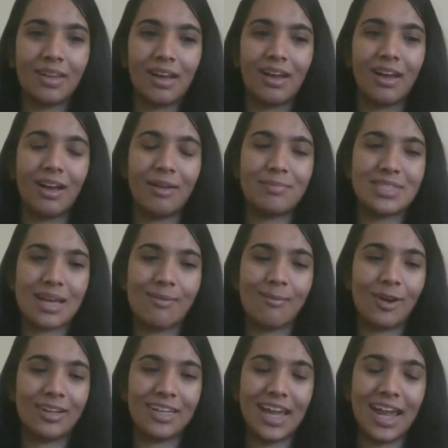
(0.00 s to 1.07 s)

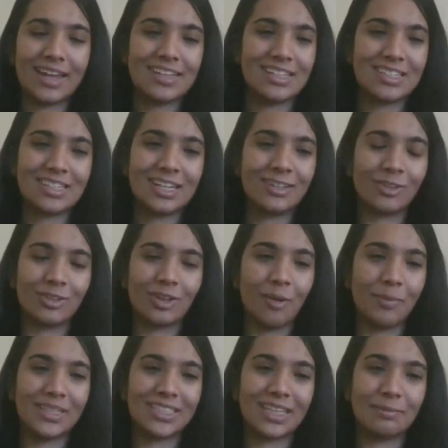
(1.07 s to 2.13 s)
somewhat tangentially to the
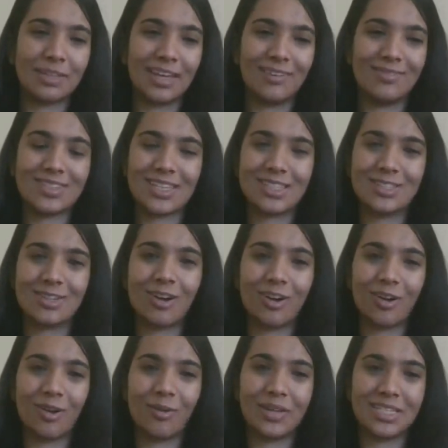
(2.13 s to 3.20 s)
topic sometimes. It's not
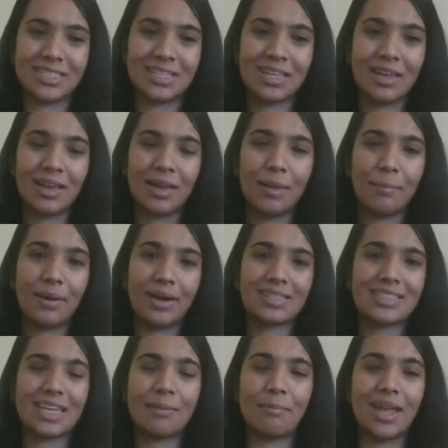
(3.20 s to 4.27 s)
always per
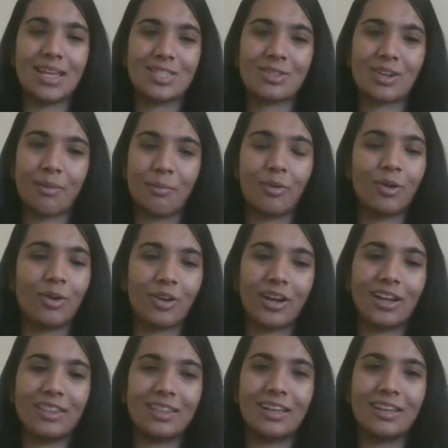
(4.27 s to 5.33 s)
se based on a book or
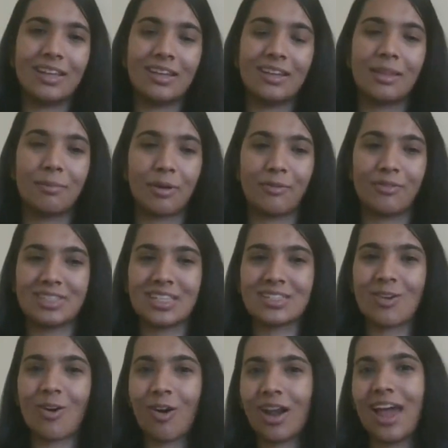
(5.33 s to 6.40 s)
anything. The professors
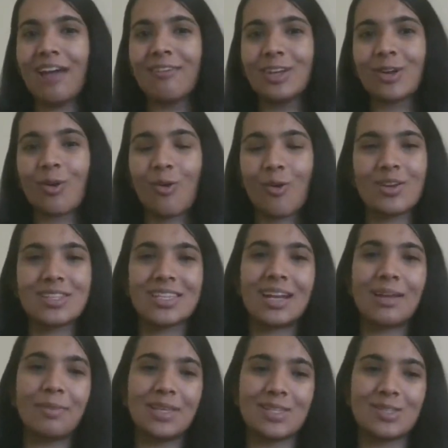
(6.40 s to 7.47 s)
all have their own
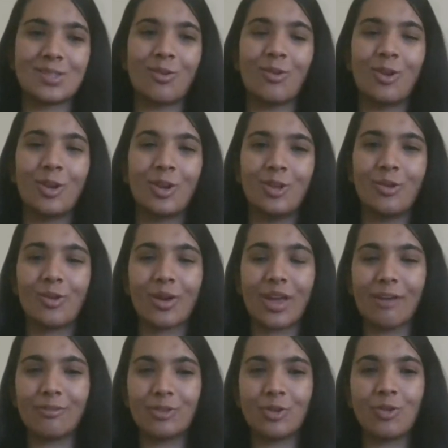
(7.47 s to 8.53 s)
syllabus. So you could
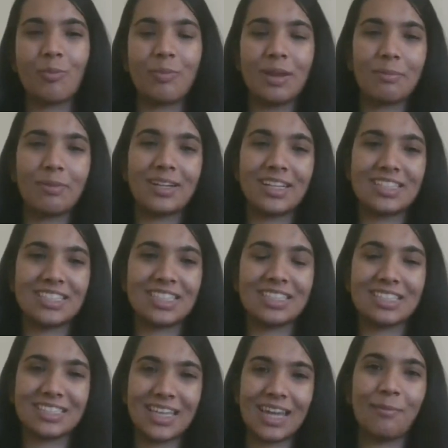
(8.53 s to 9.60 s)
have two people teaching
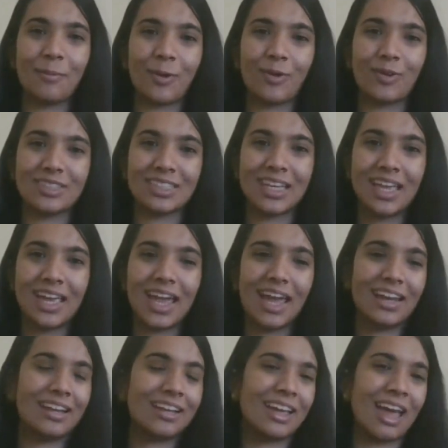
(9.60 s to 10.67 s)
the same course
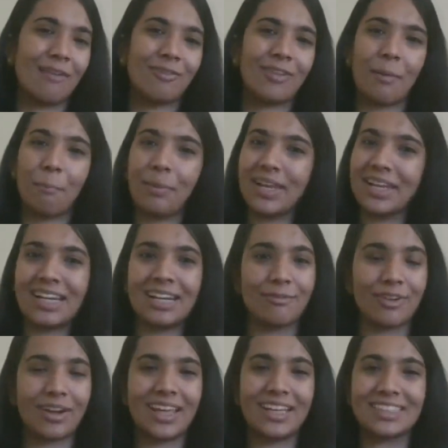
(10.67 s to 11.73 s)
and have completely
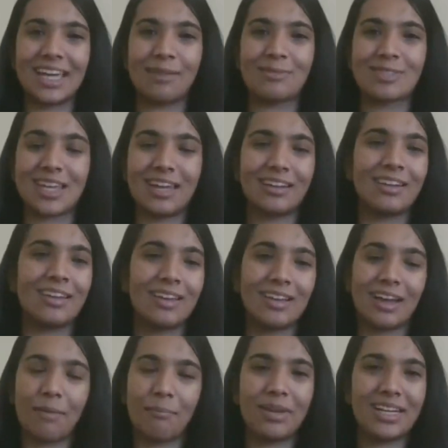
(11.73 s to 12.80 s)
different exams and
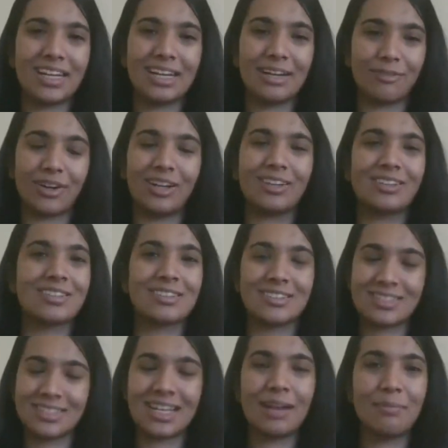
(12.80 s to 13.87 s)
completely different
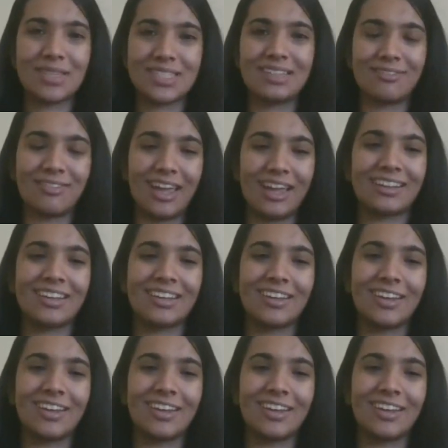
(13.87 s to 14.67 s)
syllabus, in fact.